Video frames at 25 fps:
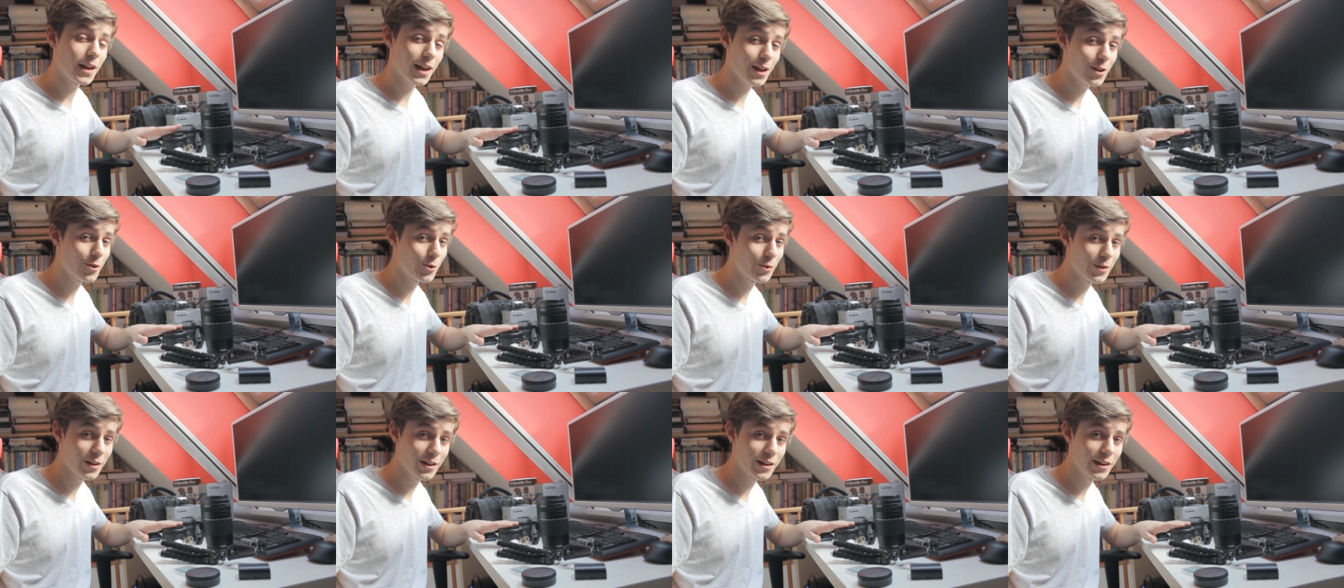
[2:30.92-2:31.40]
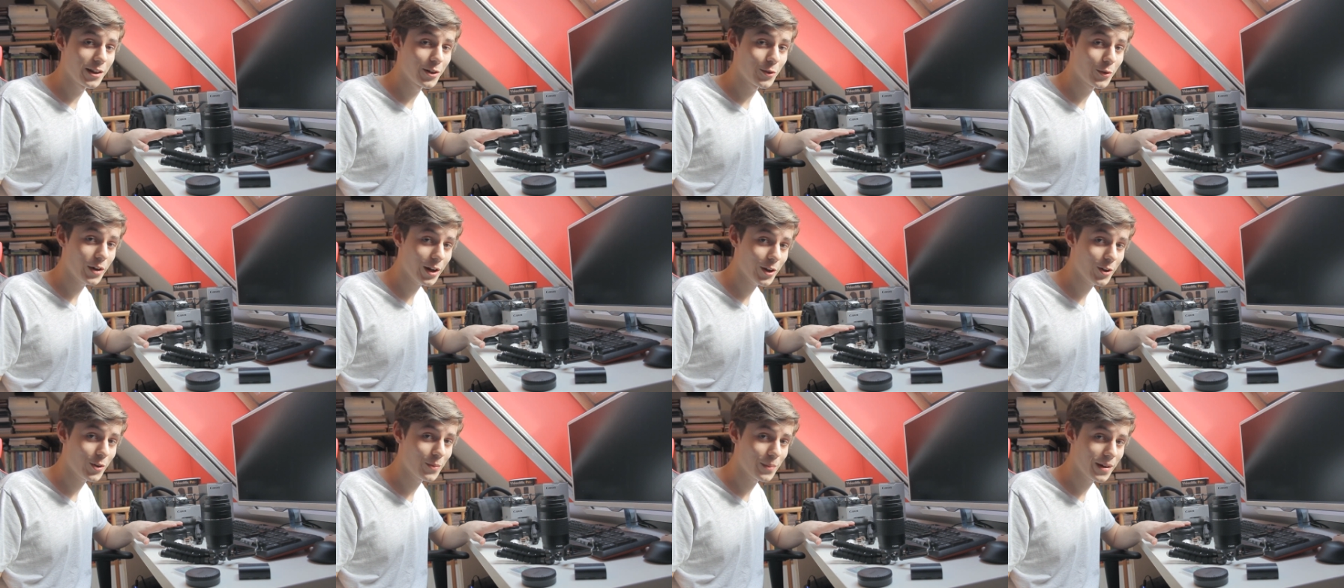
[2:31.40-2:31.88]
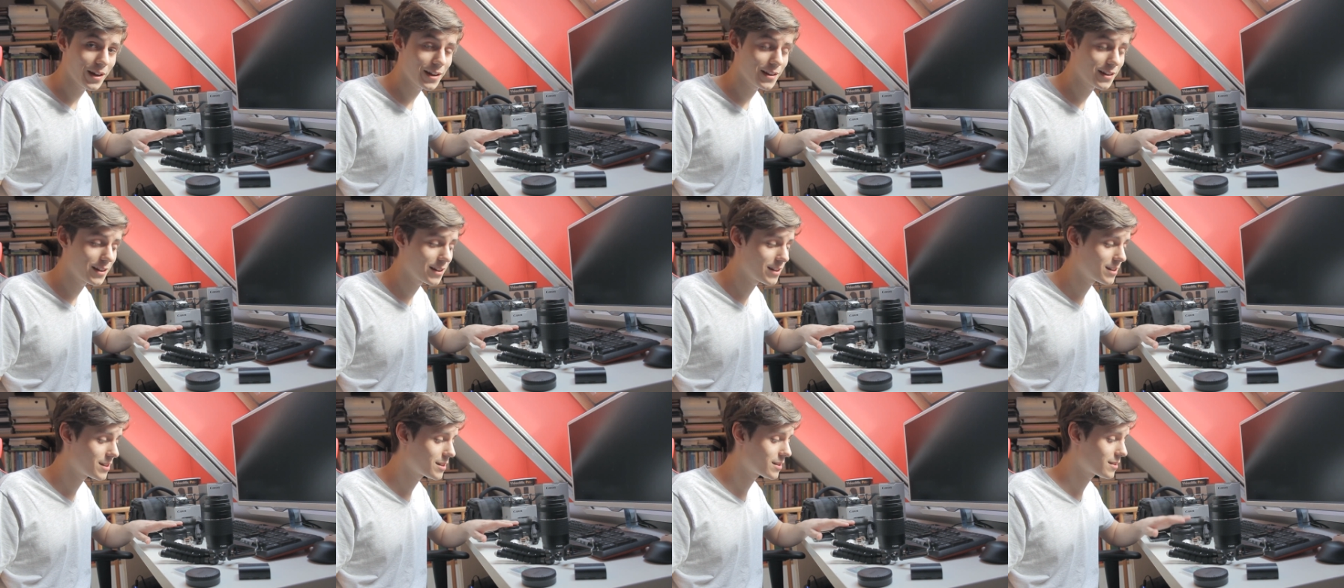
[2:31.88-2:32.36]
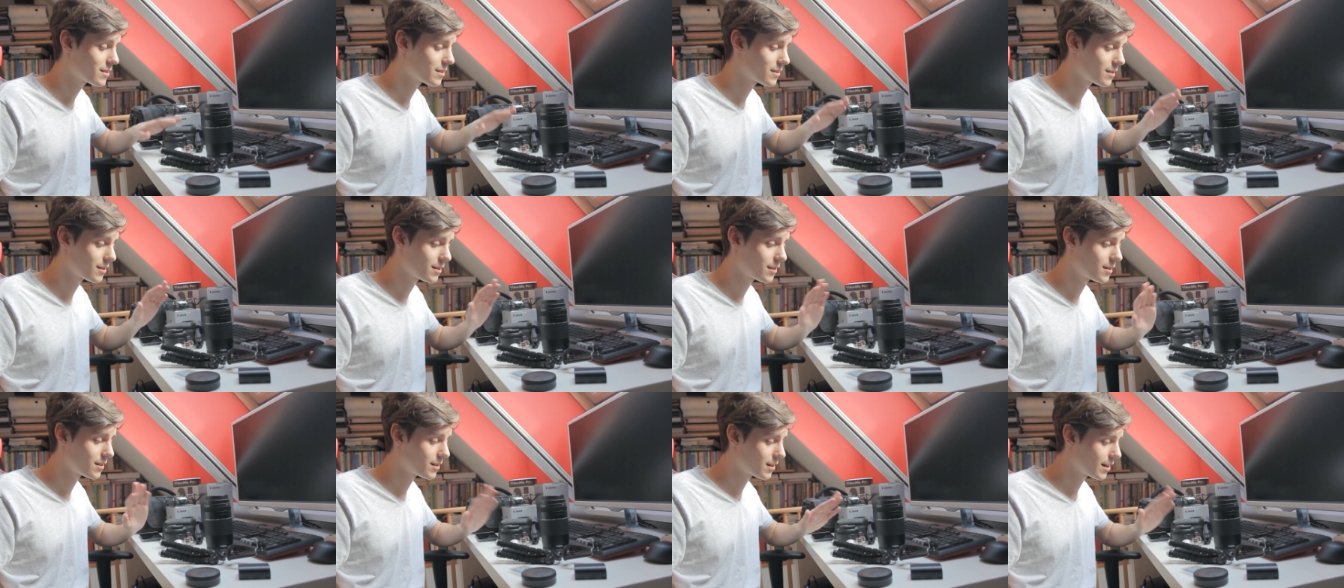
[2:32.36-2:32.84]
I really recommend this.
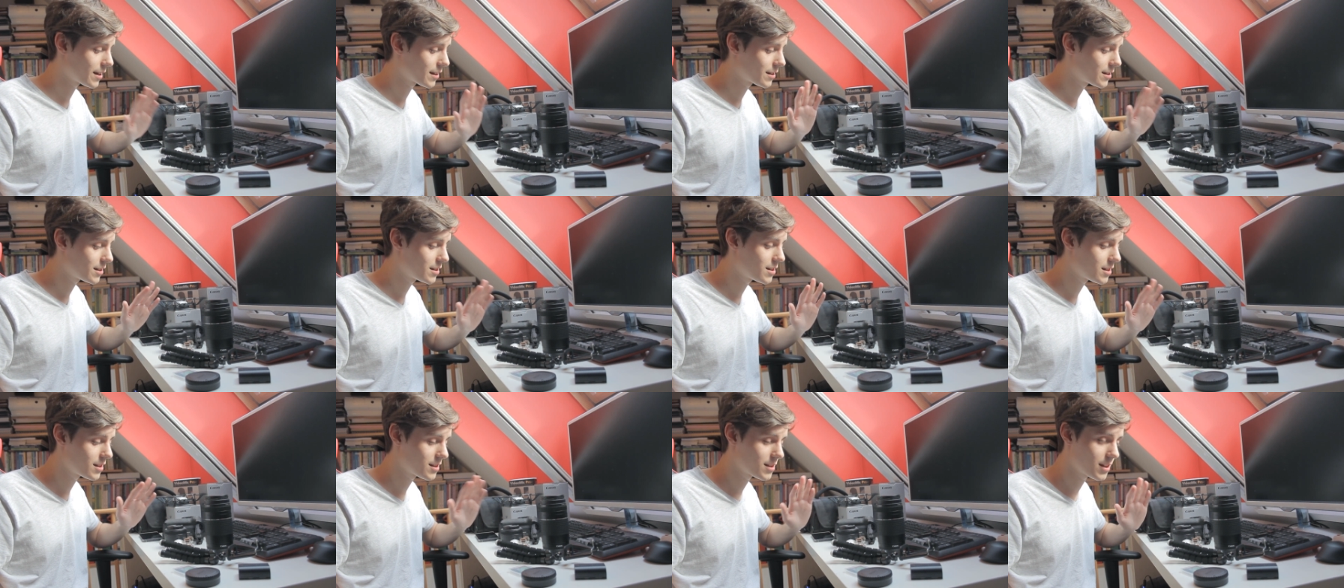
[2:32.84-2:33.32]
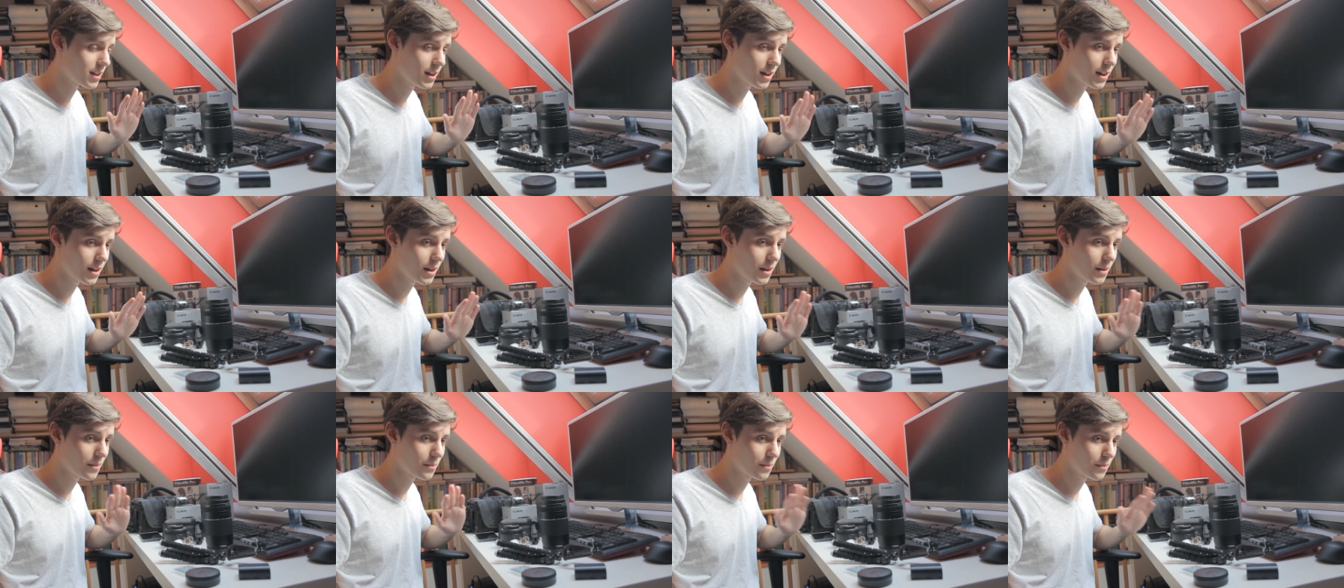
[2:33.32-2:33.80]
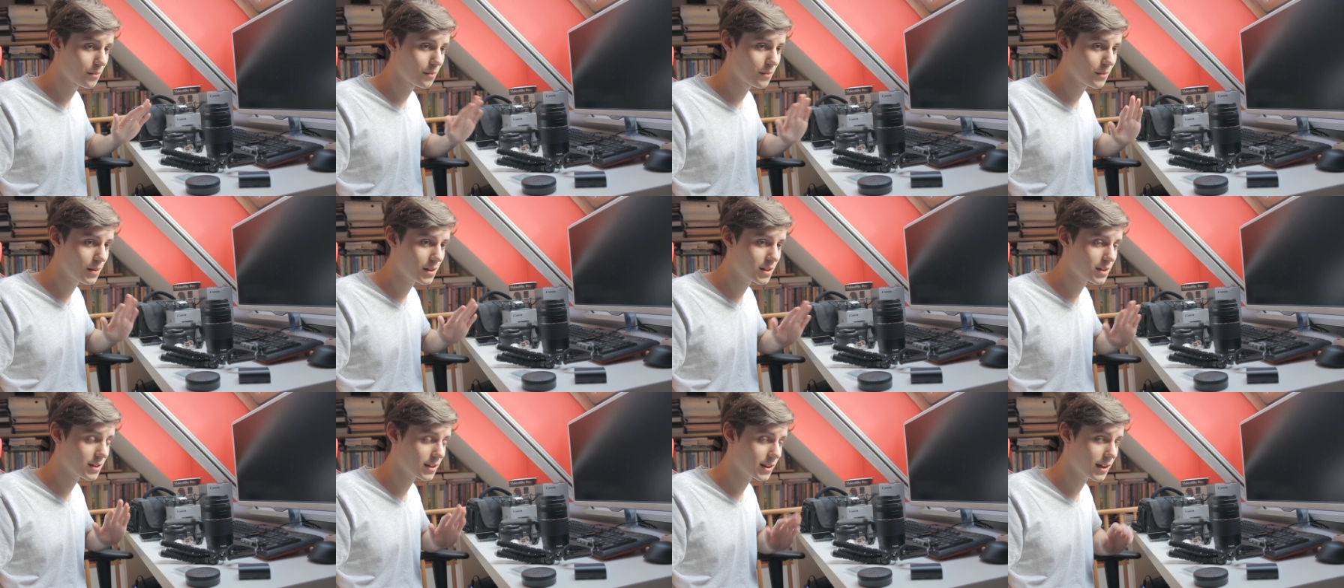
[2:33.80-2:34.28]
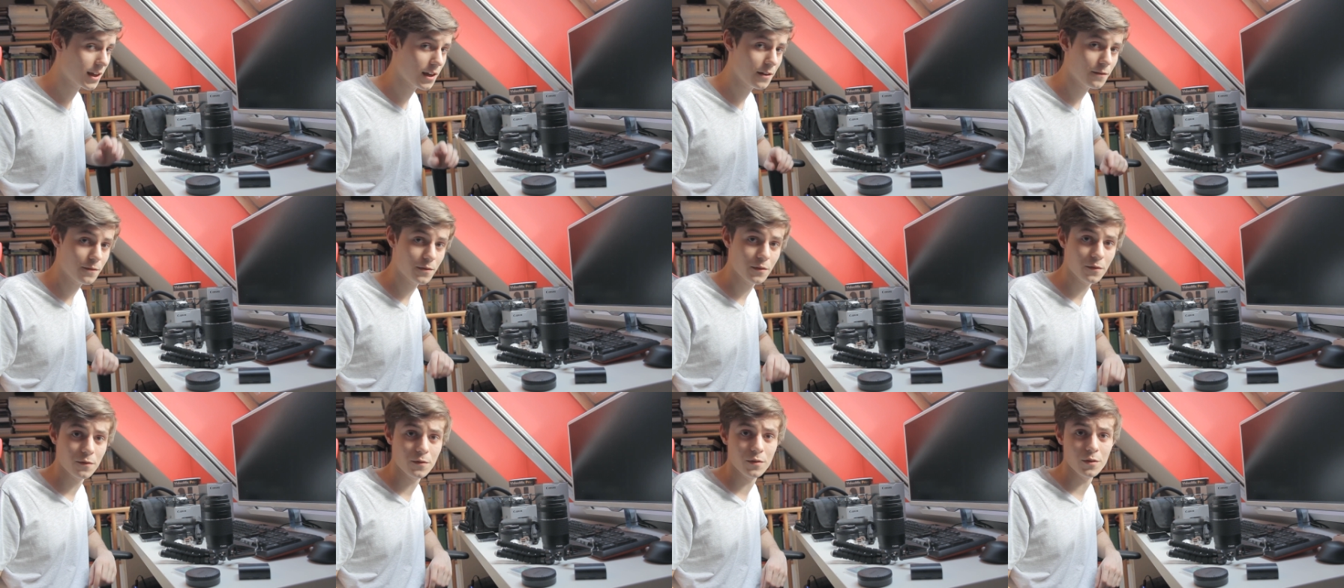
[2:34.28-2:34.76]
Like this is a
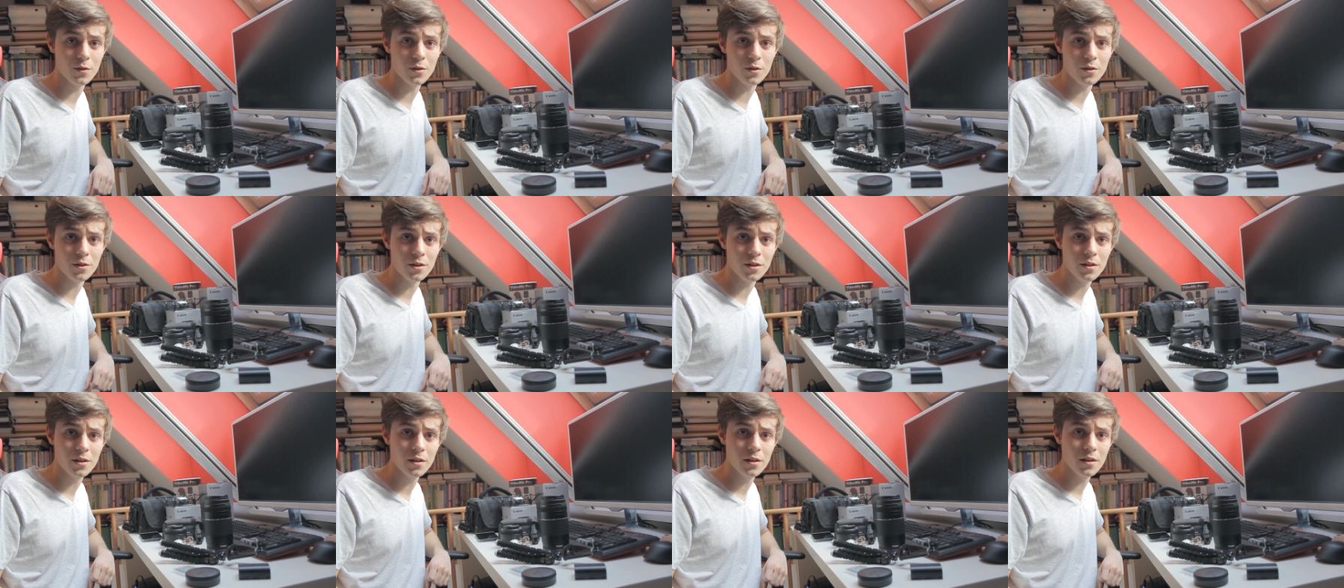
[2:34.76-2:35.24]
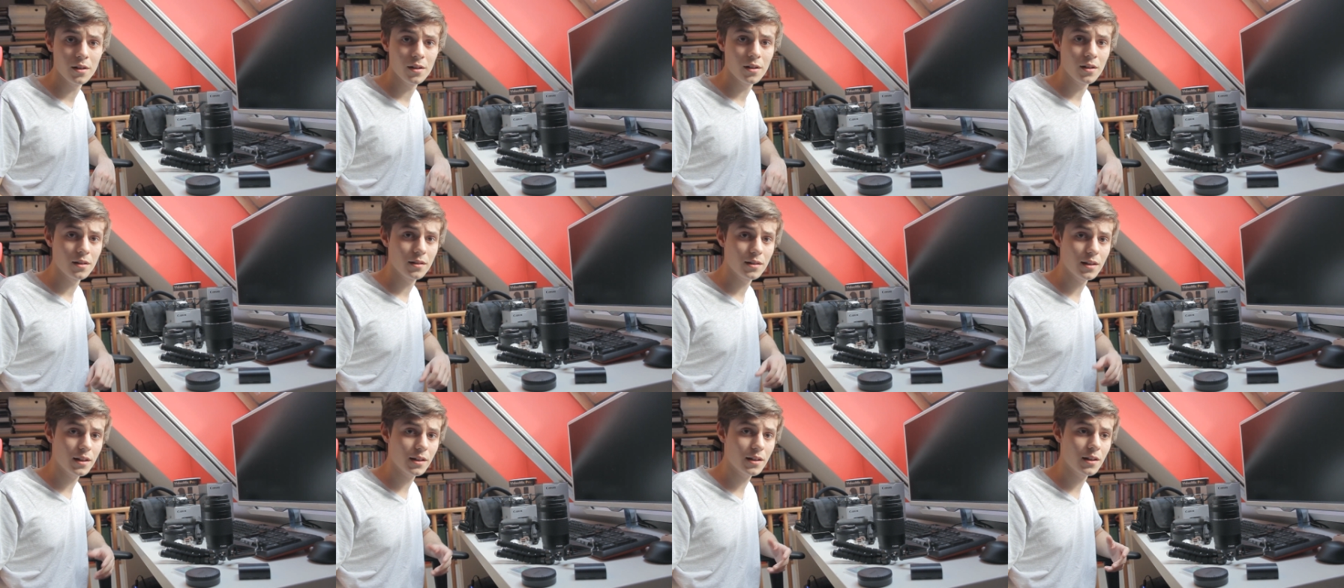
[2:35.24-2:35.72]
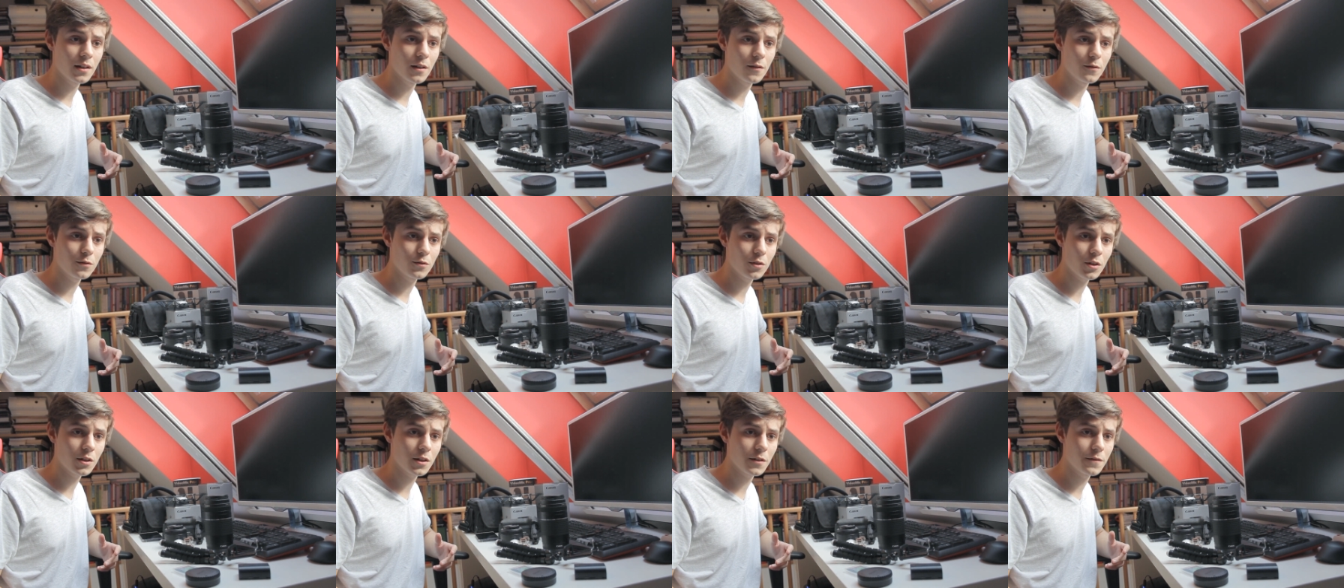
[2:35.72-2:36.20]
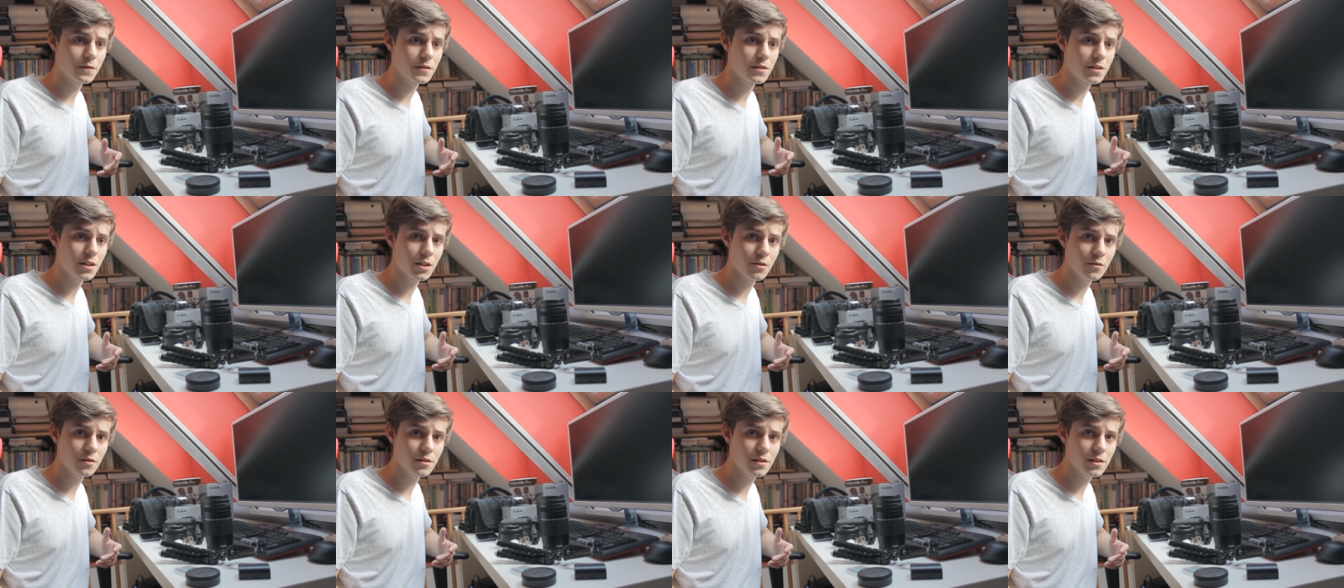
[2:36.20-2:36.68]
must-have if you're taking photography
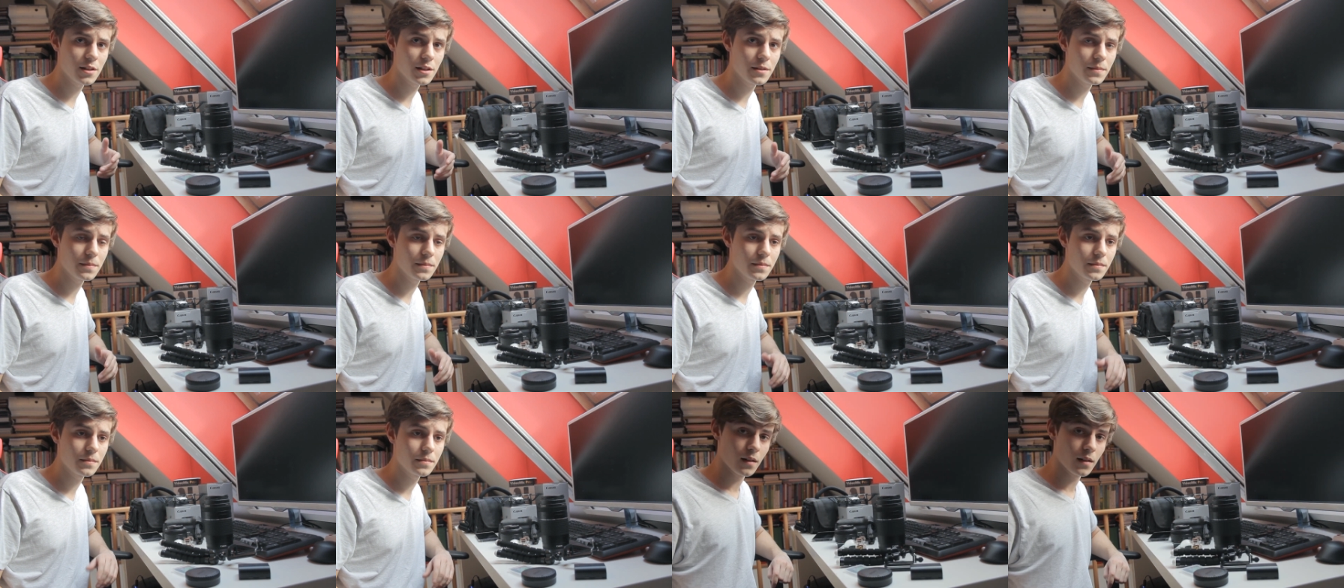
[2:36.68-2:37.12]
seriously.